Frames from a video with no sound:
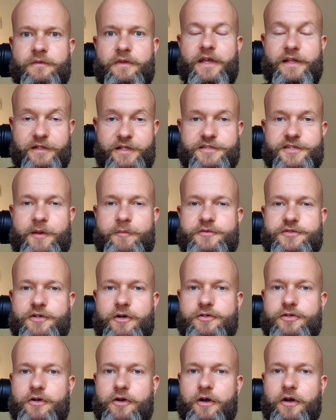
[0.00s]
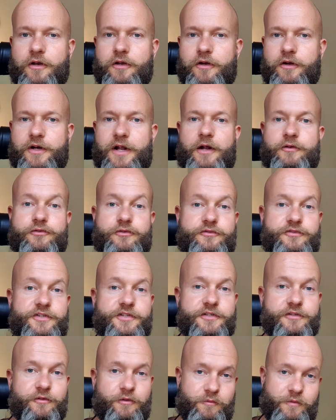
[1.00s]
In this episode you're going to learn how to
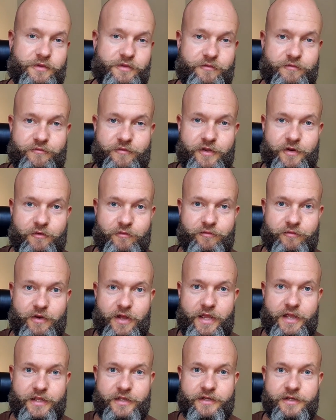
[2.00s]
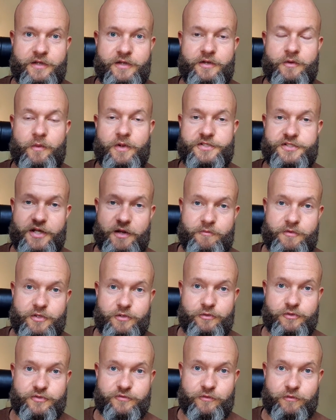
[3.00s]
deal with the fear of flying, which can be
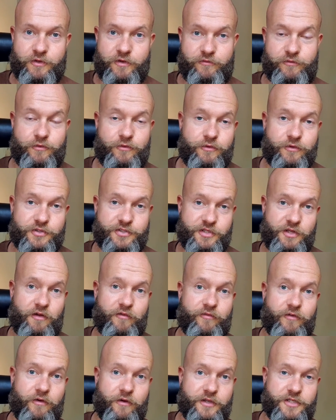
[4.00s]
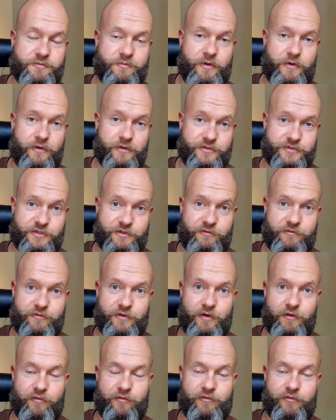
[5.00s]
useful if you yourself are experiencing fear of